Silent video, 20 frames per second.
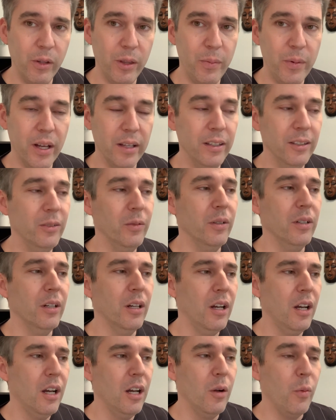me on this one.
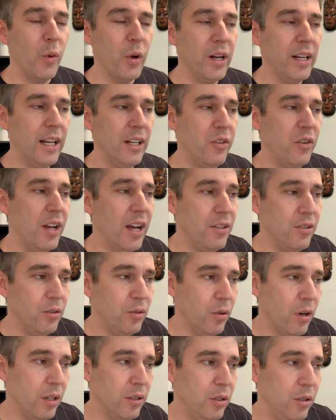We're going to get you guys your
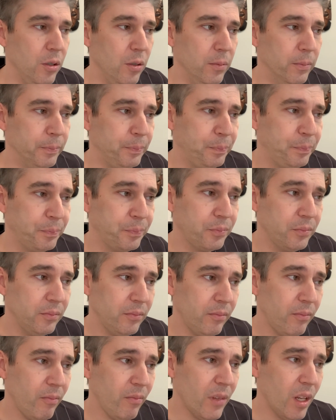Draw 2.
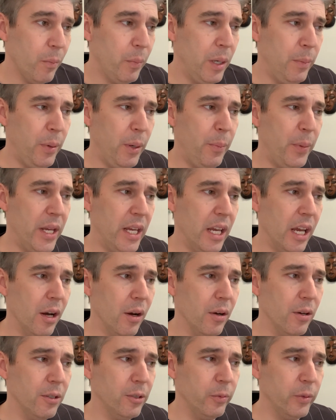PPP
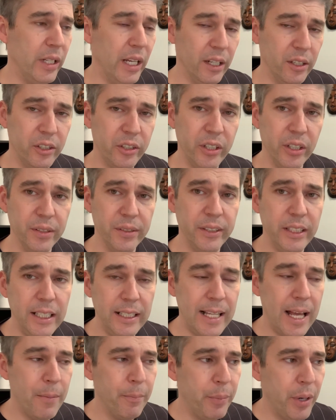errors, we are still
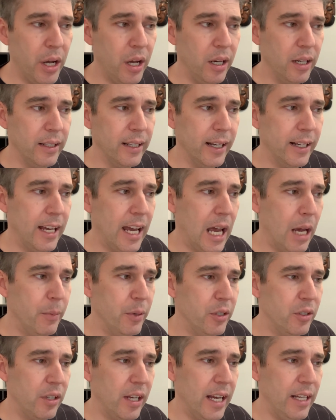seeing that bug that
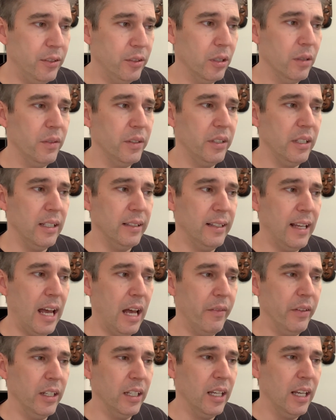Cabbage Case Servicing is
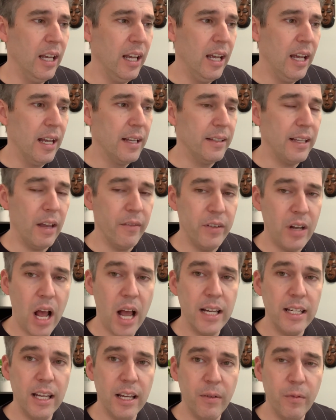having. They have
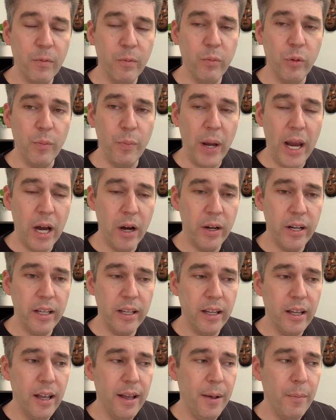not yet repaired
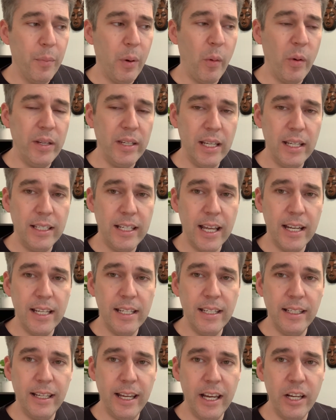it, but we did get
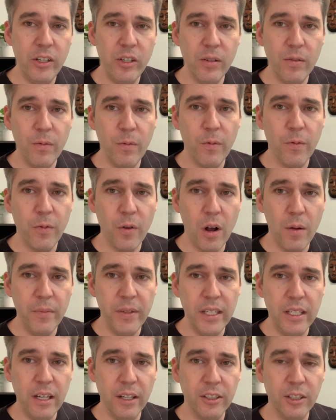indication from
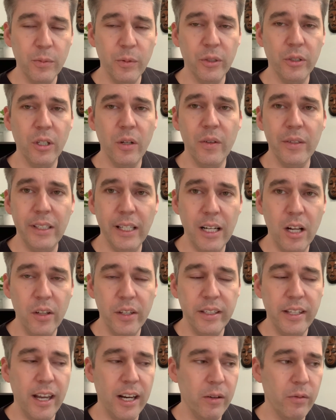the customer service and all
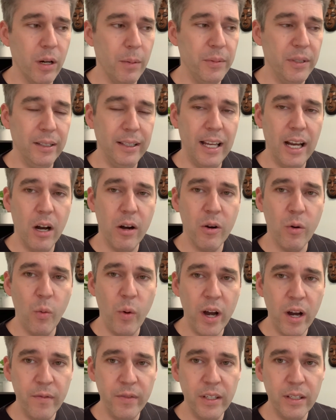the tech reps that they are
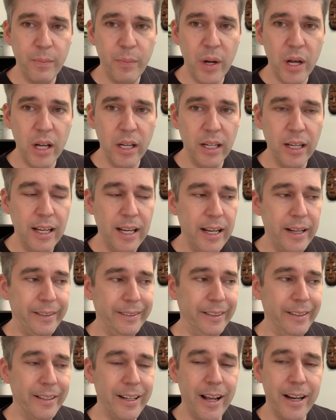aware of this bug.
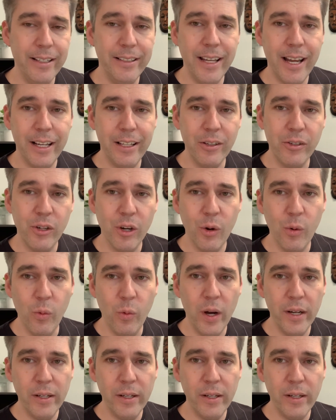They're not exactly sure what